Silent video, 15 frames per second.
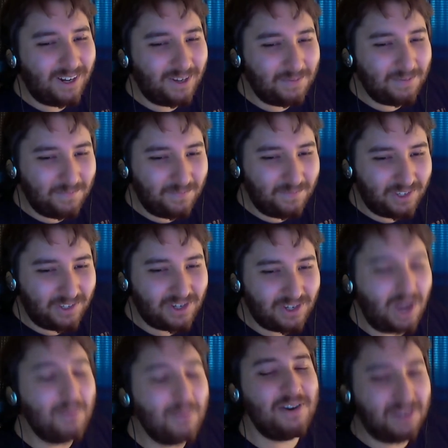summoned
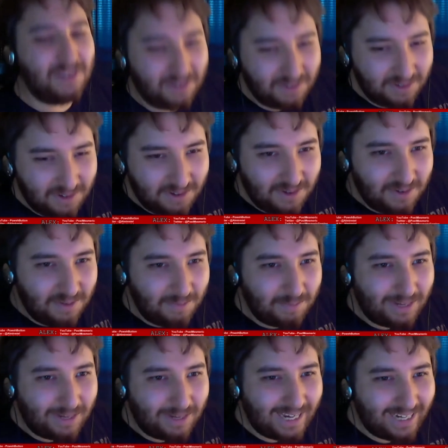
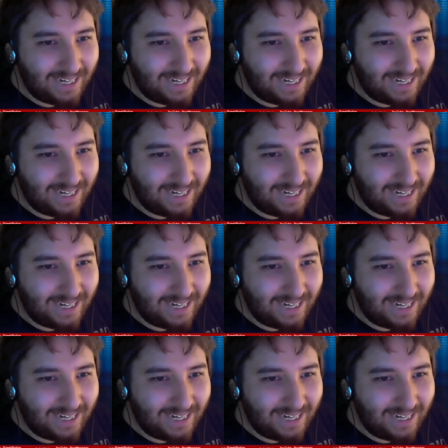by.